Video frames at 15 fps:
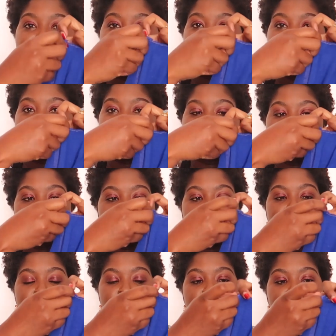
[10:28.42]

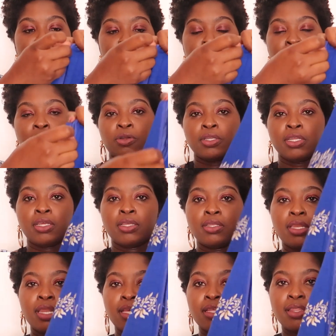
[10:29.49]
zippers put on
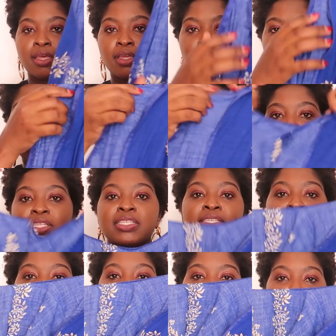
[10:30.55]
like that. So
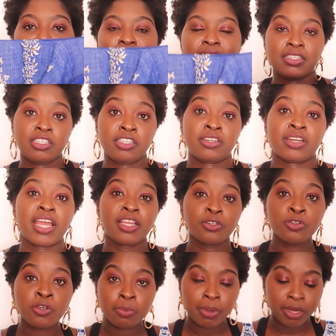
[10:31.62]
this is a nursing dira. I
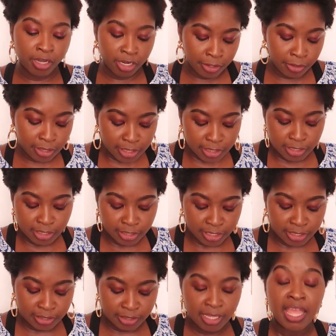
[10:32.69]
took my regular
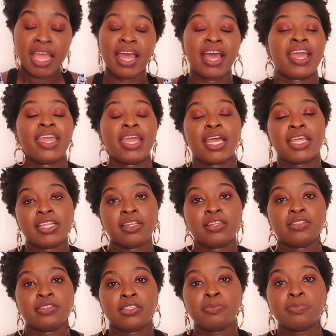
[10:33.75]
diras, I
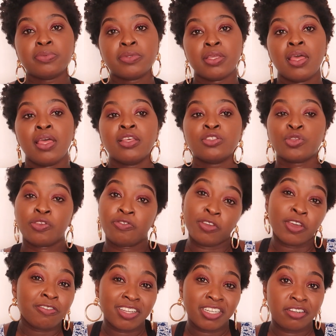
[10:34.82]
added zips. So if you
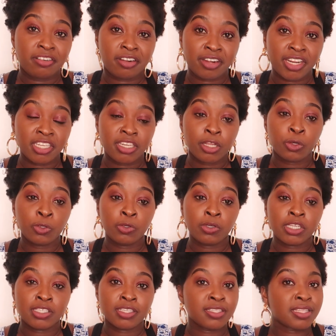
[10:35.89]
have a dira right now, you
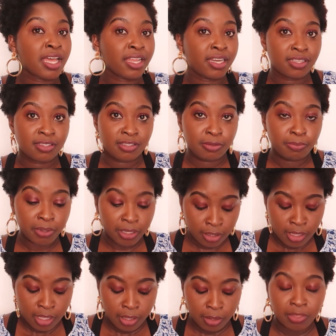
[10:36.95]
can just add a zipper.
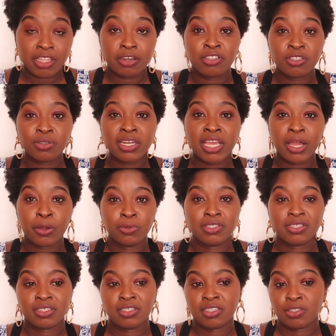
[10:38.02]
The reason I would
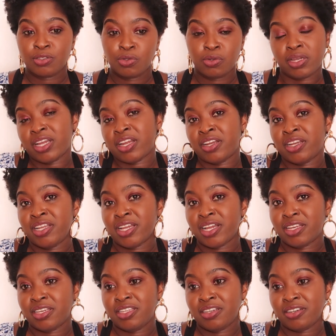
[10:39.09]
suggest you carry
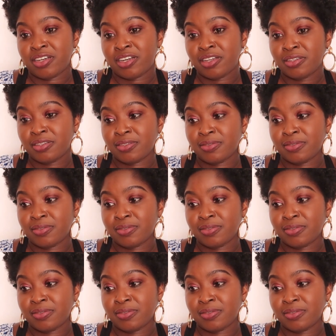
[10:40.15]
a dira